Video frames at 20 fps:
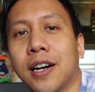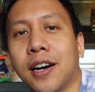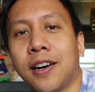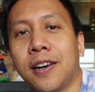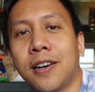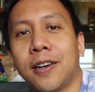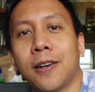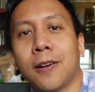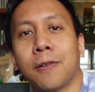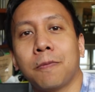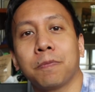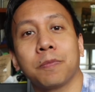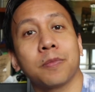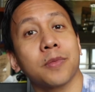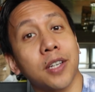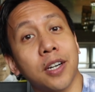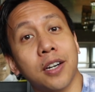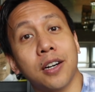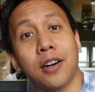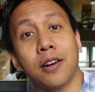All
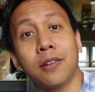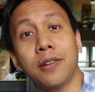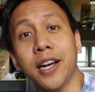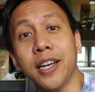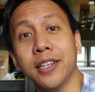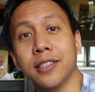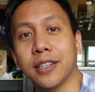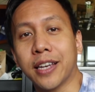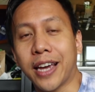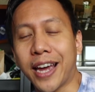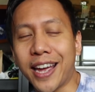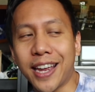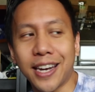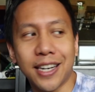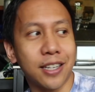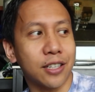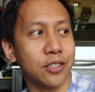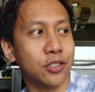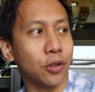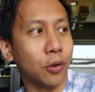right,
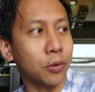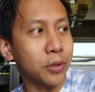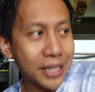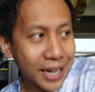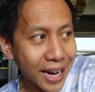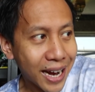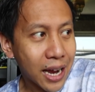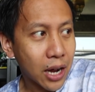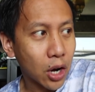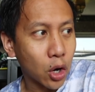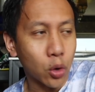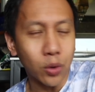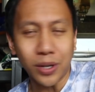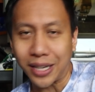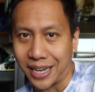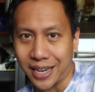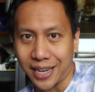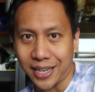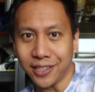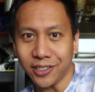and so now,
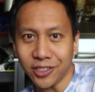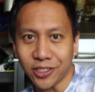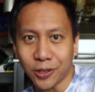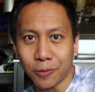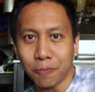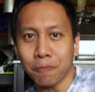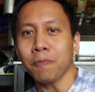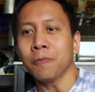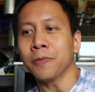guys,